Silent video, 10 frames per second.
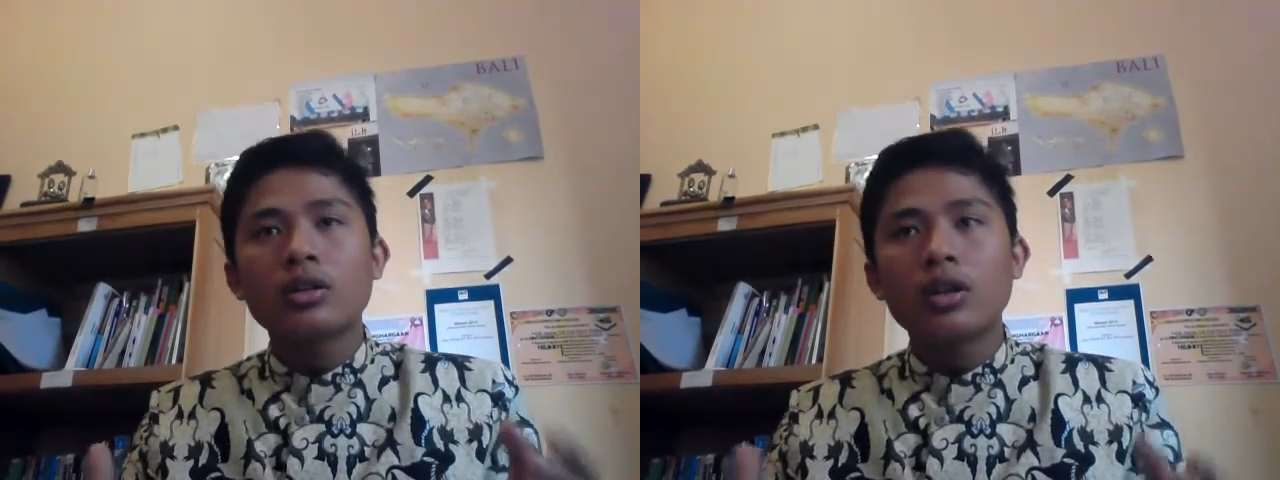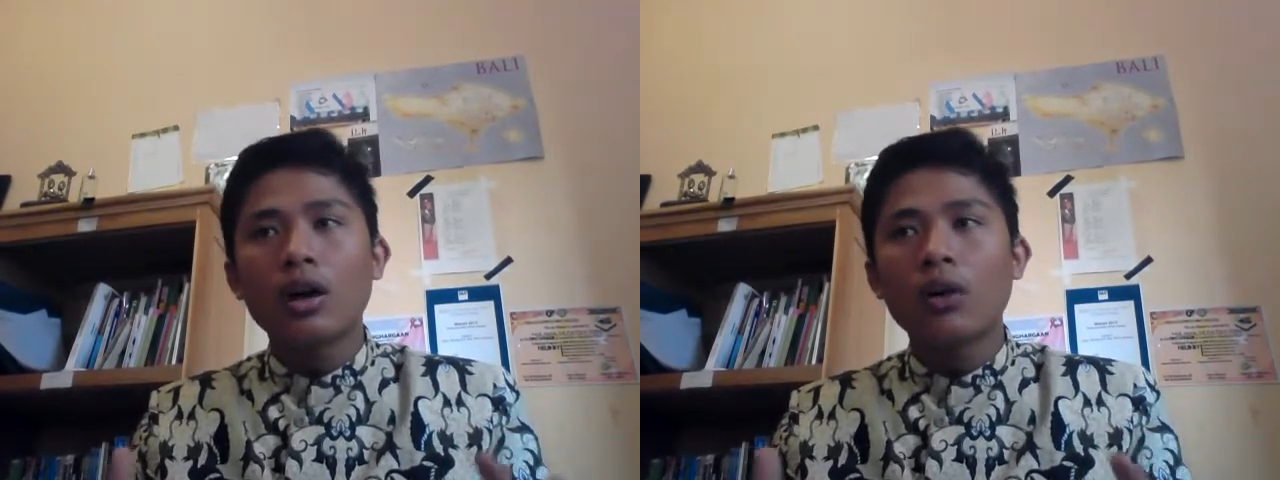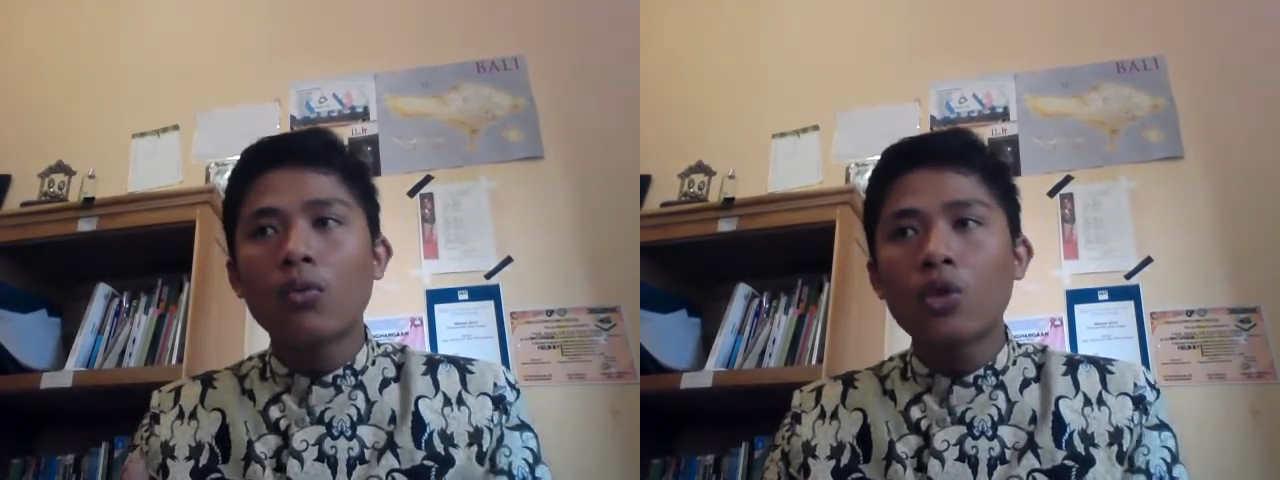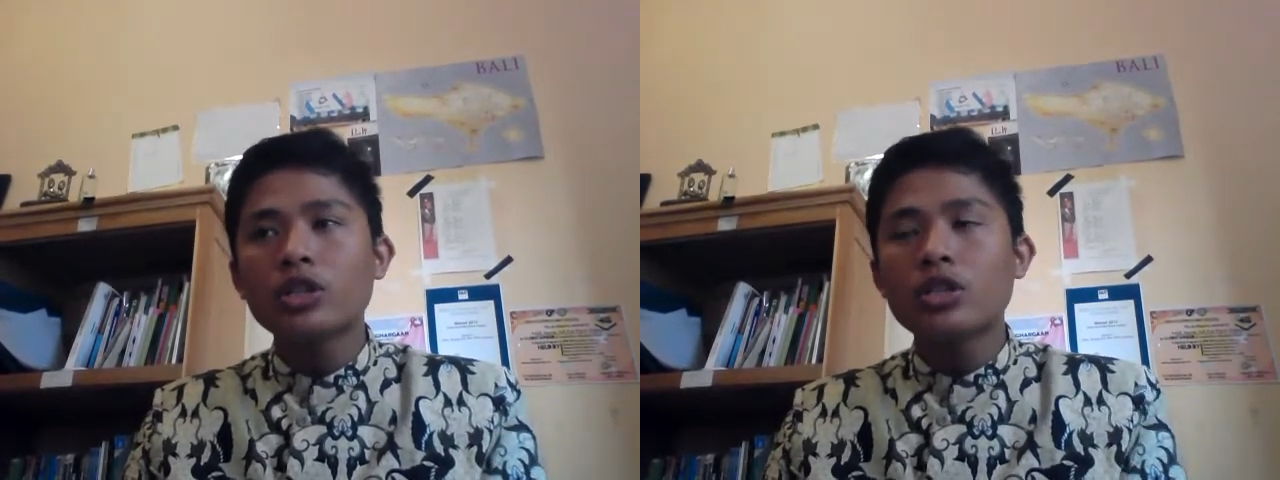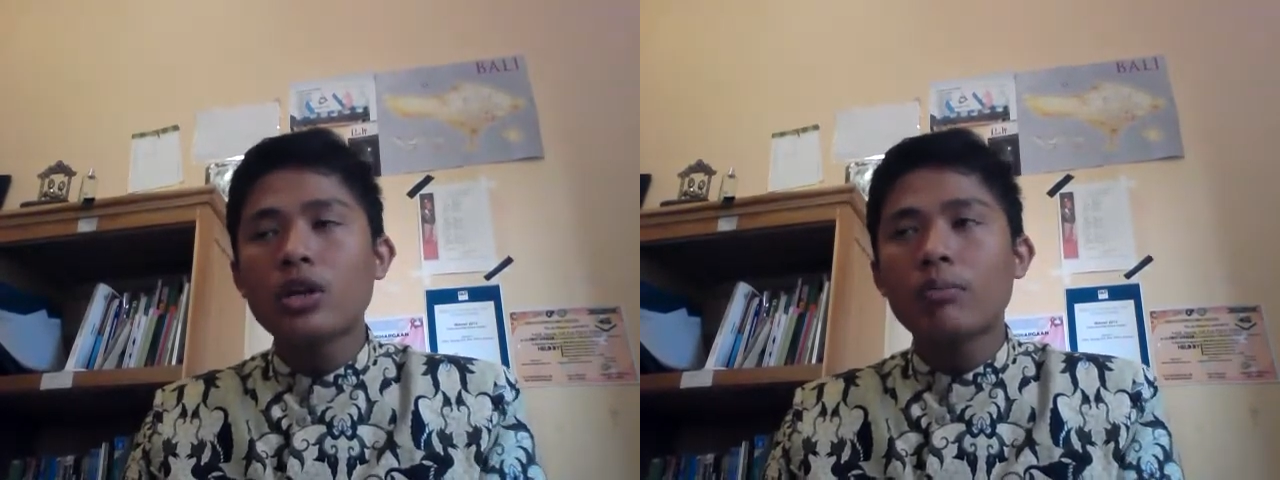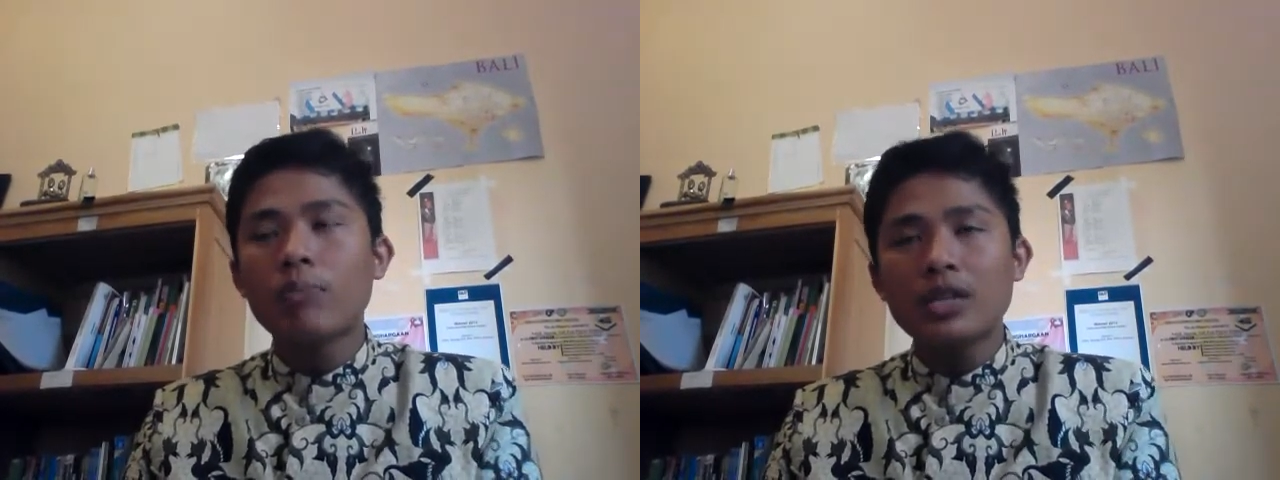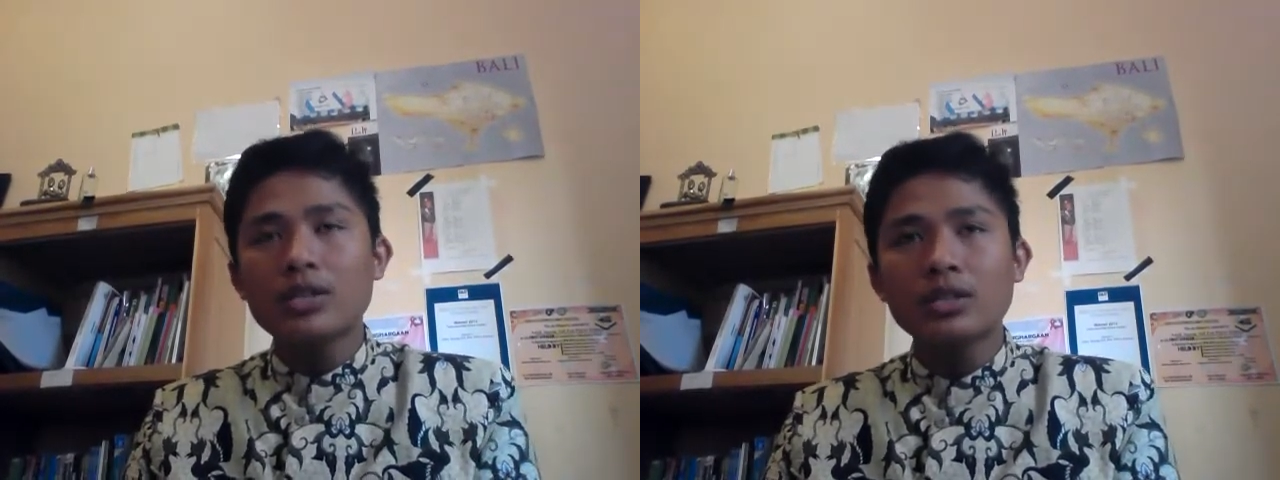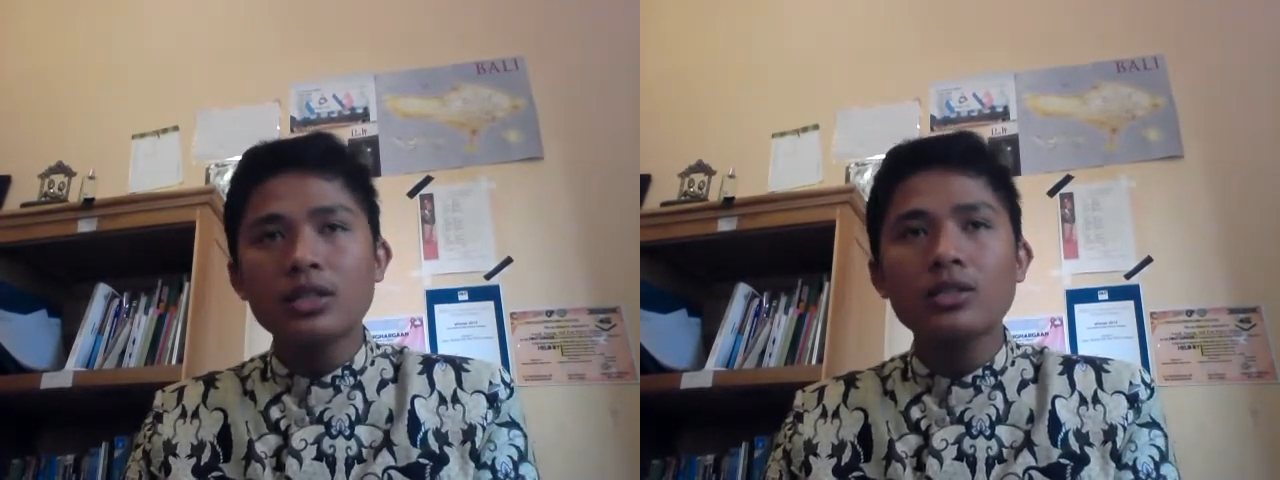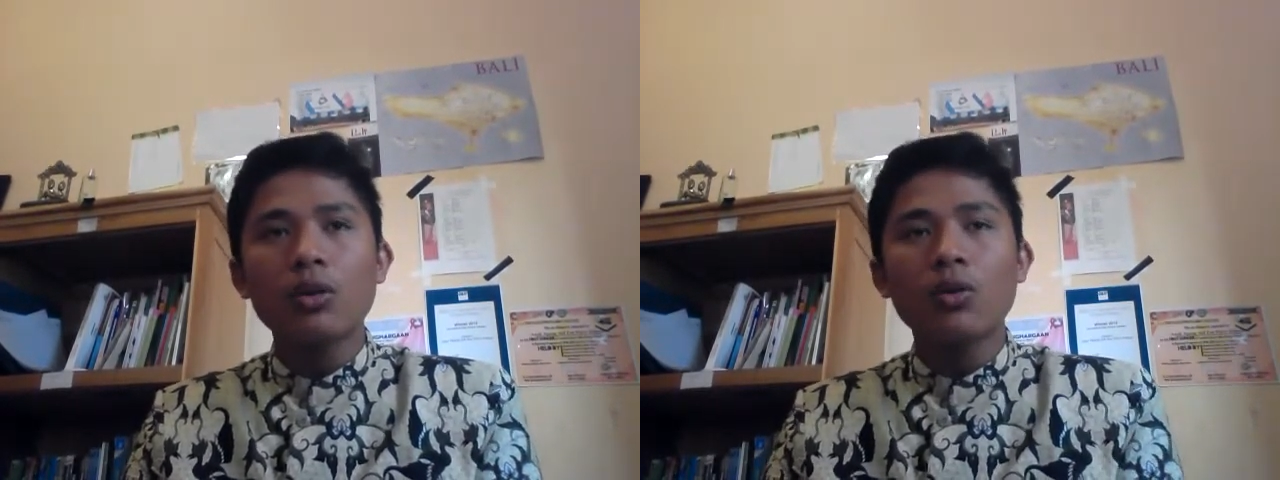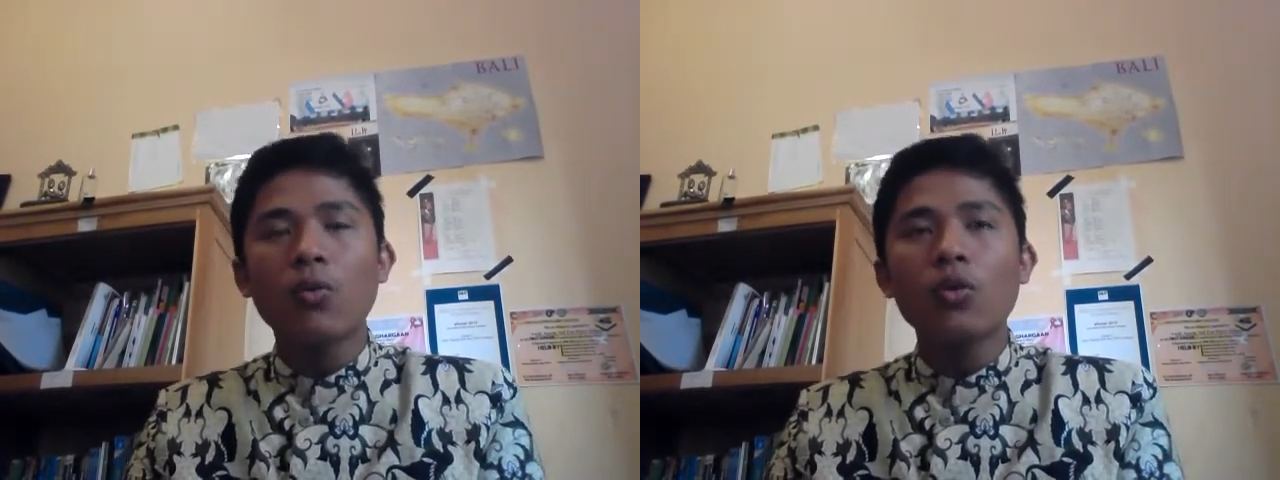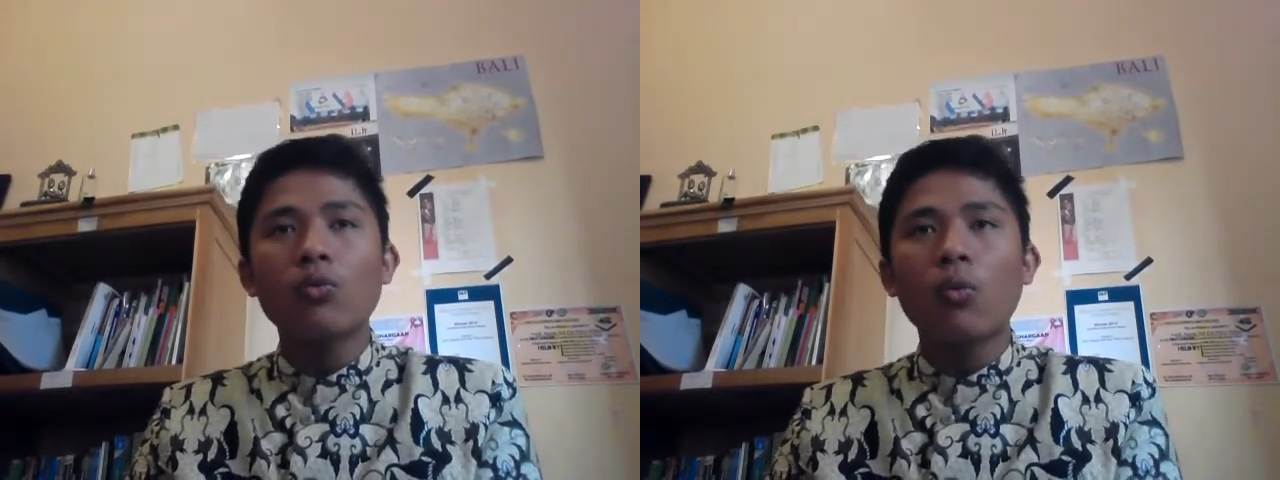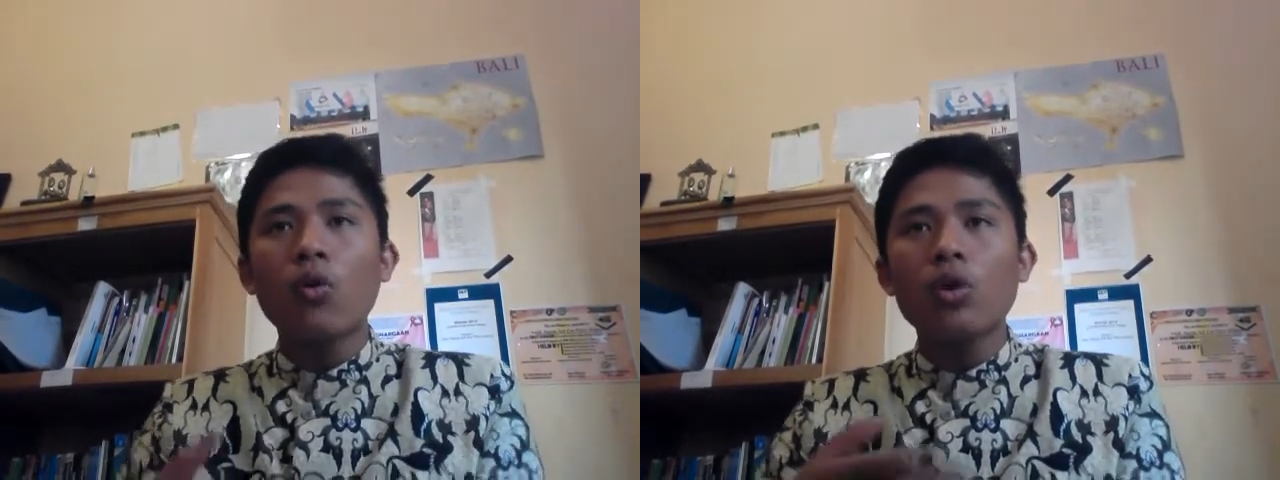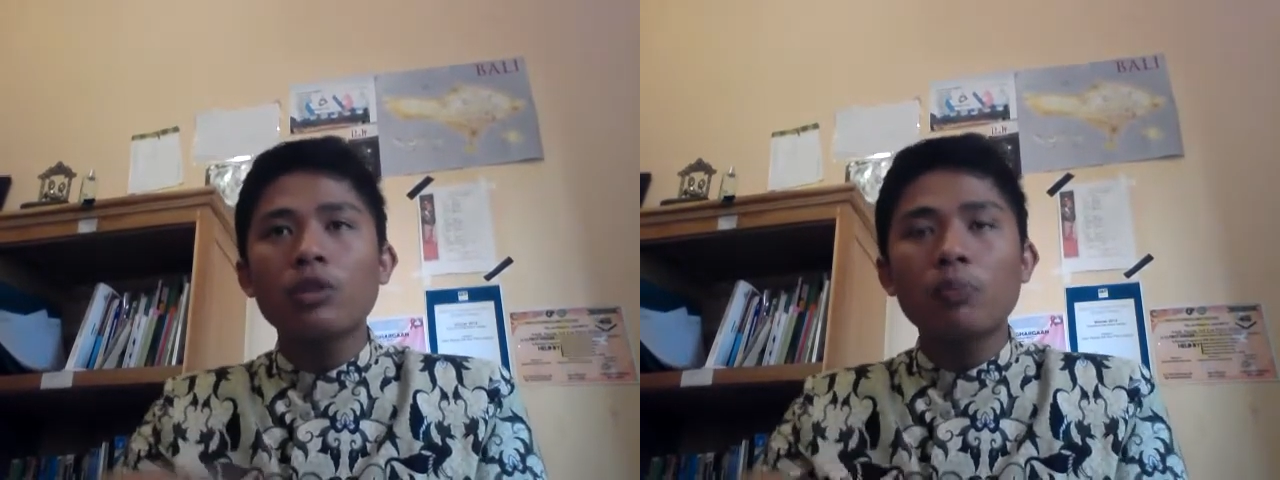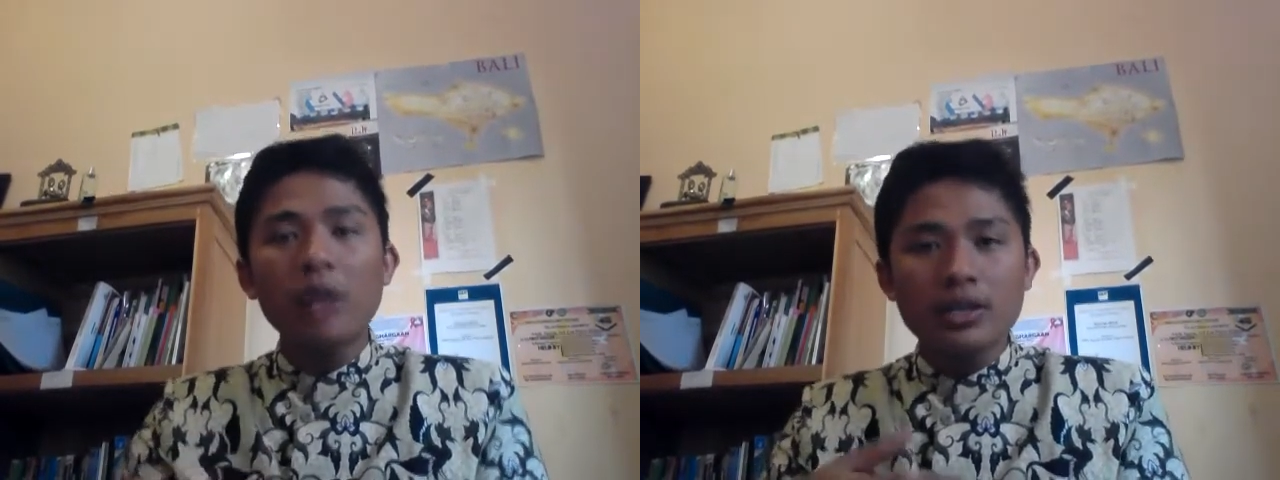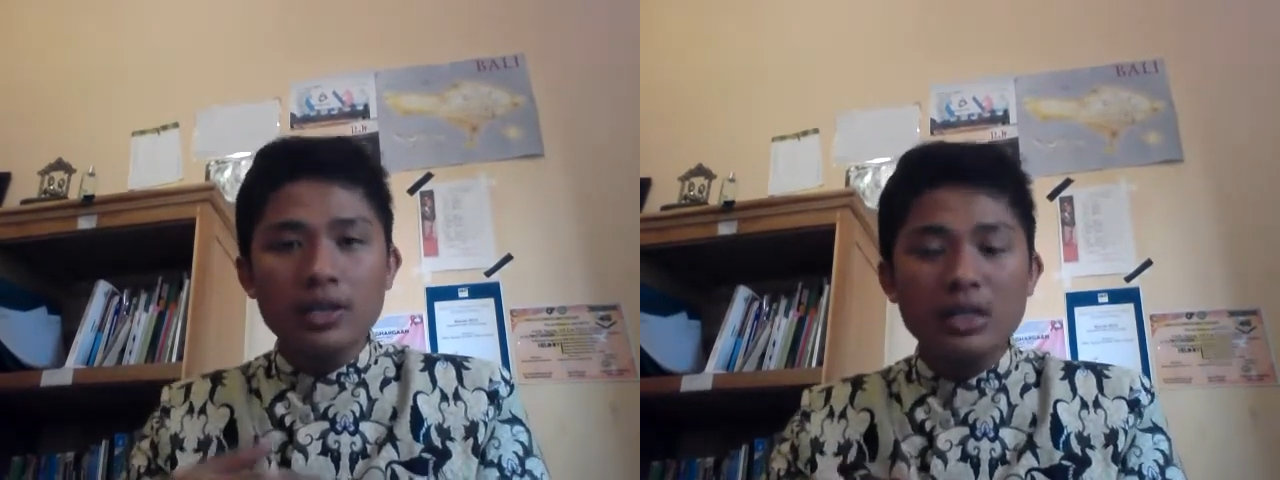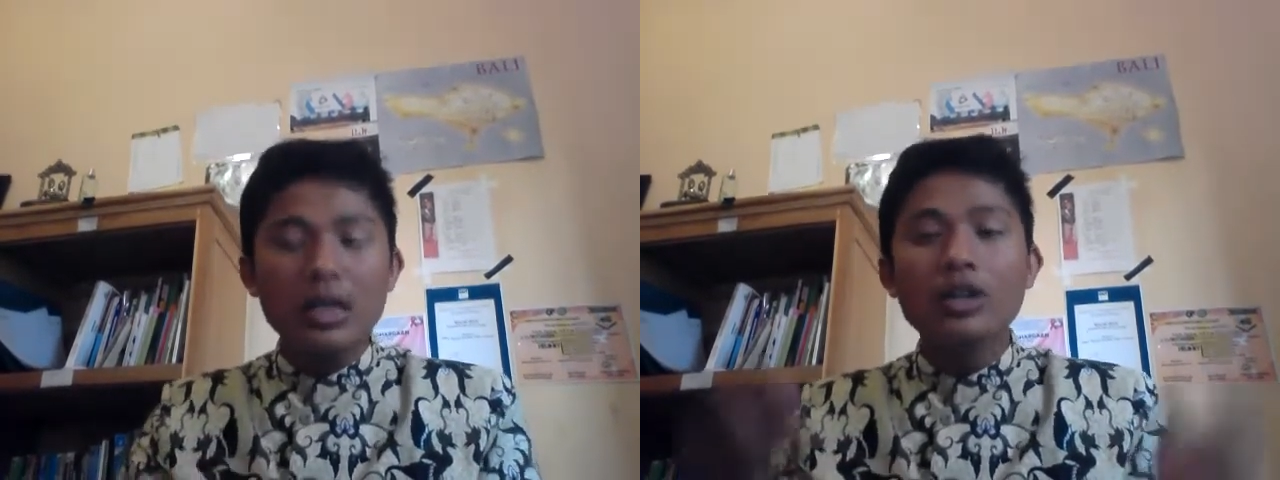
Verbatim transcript: uh, wood businesses or wood worker places